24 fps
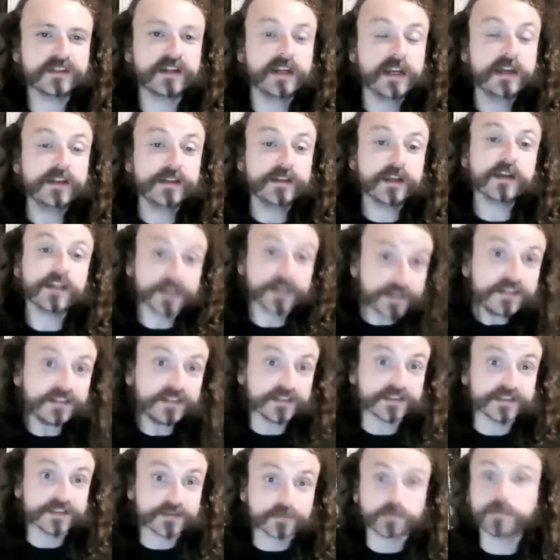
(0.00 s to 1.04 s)
there
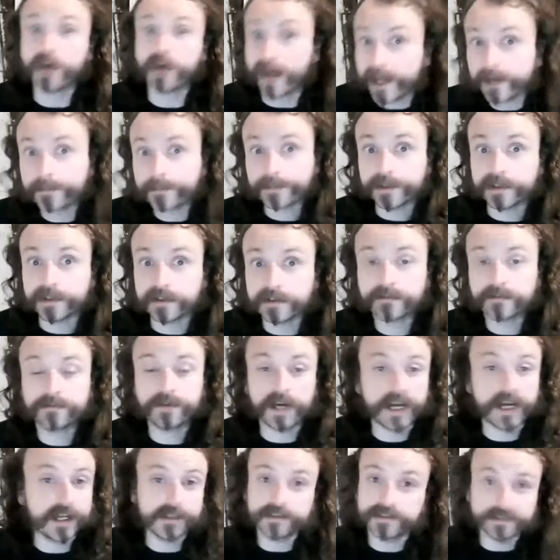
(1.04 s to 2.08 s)
is rampant
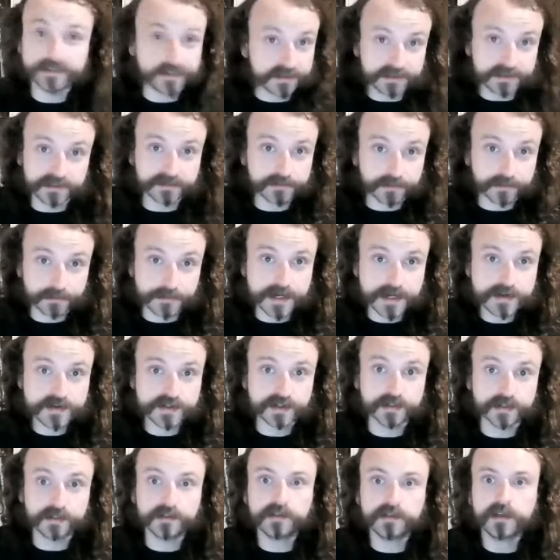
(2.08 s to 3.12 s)
violent
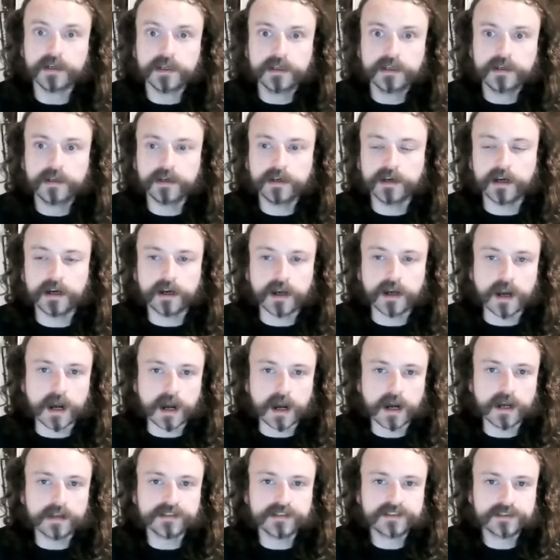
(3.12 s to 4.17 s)
disinformation
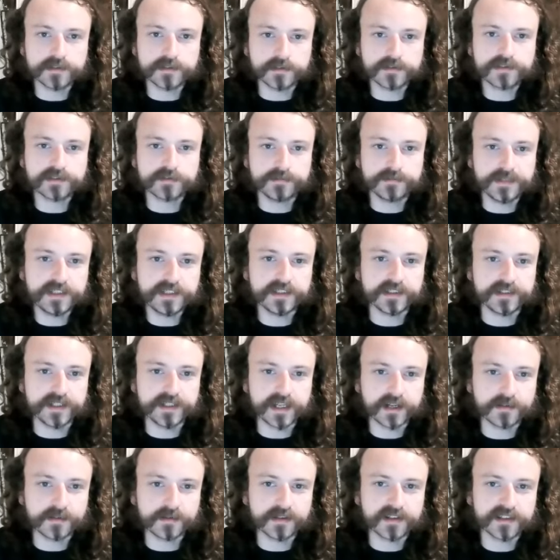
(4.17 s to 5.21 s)
on social media
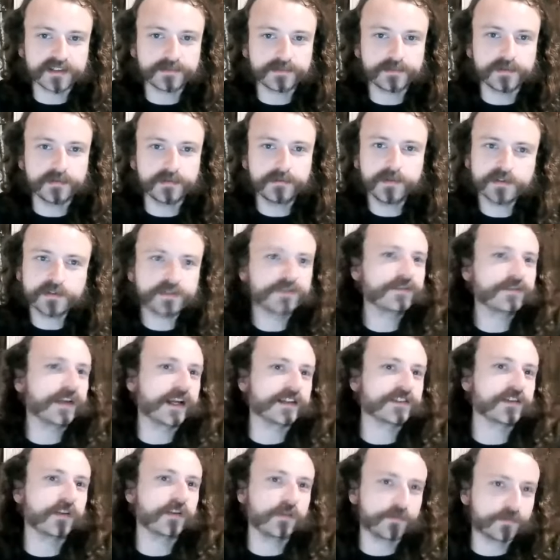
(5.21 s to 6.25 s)
networks, but most of that
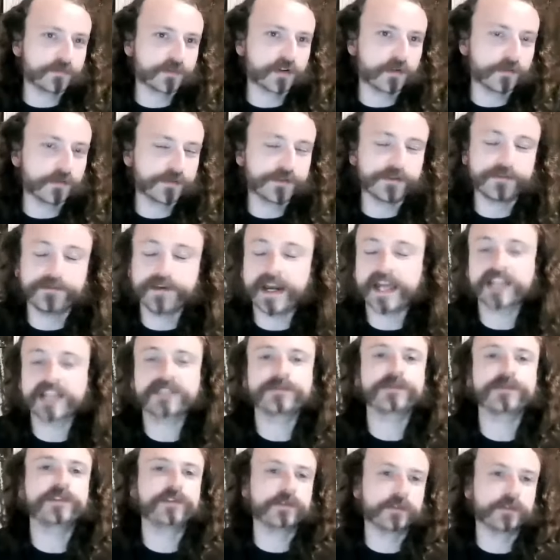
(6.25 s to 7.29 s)
is homegrown. The
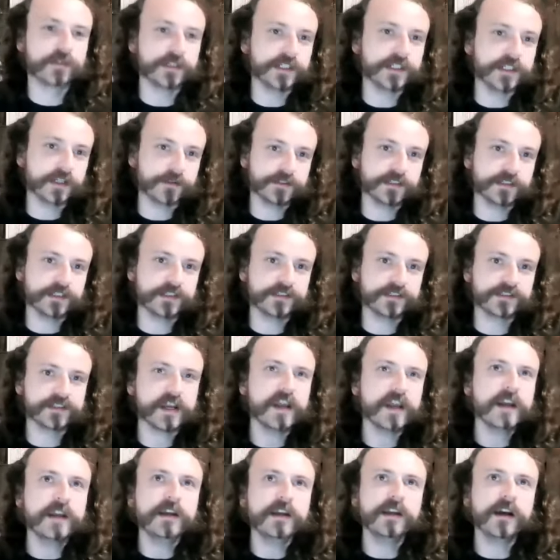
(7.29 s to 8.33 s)
vast majority of it is. I